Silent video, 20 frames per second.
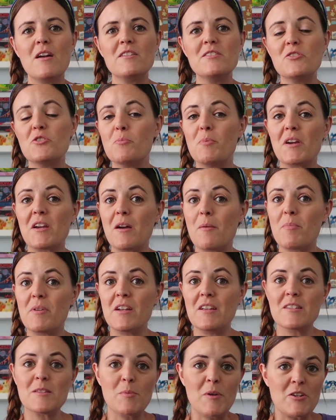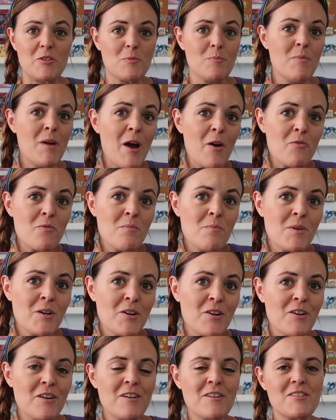Did you pick up any Splash Mountain
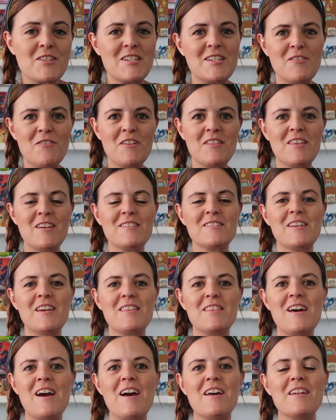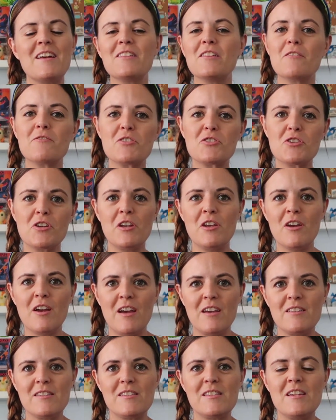merch? Different things like that. And I love to show you
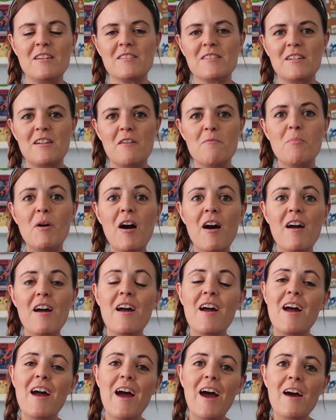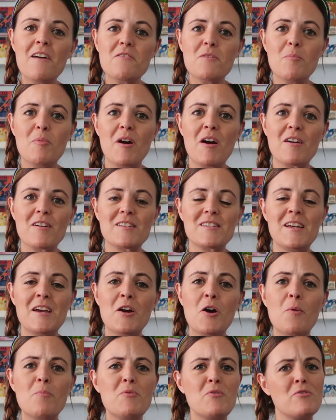guys things that I bought at the parks. I
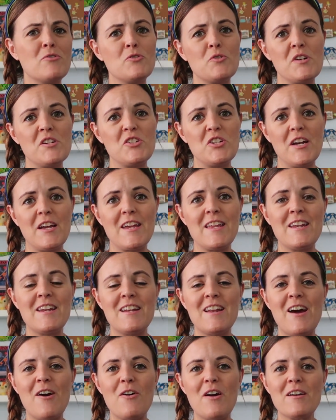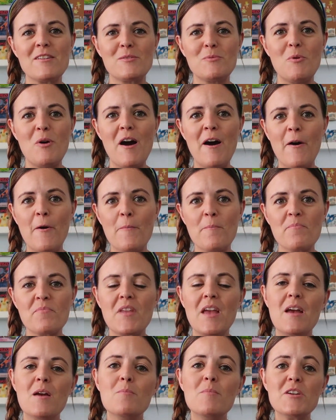hope you enjoy checking it out as well.
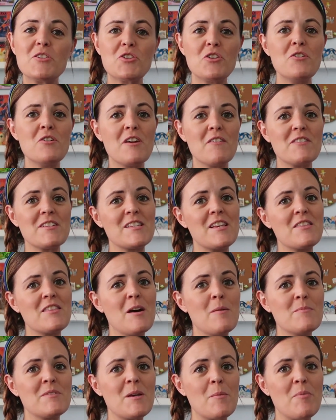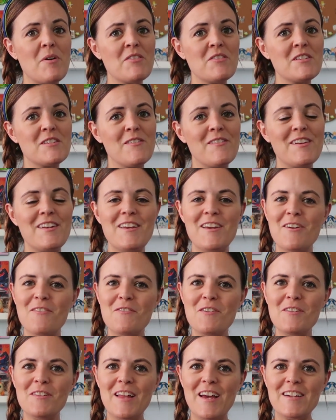Make sure you give us a thumbs up on this video
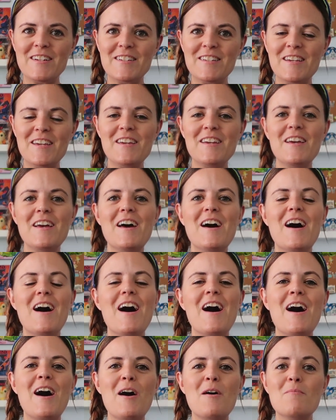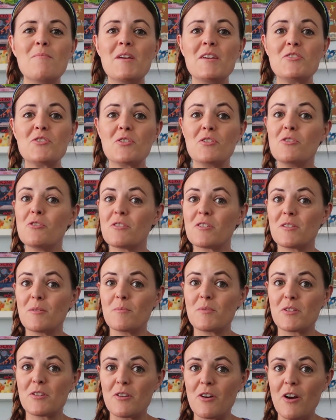if you liked it. Make sure you're
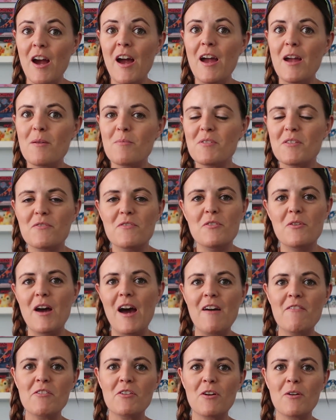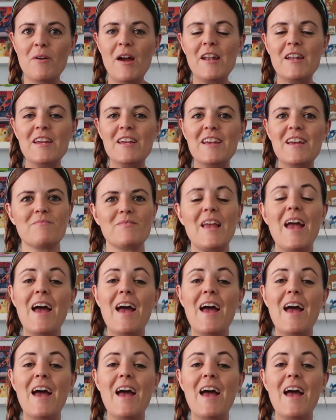subscribed if you haven't already.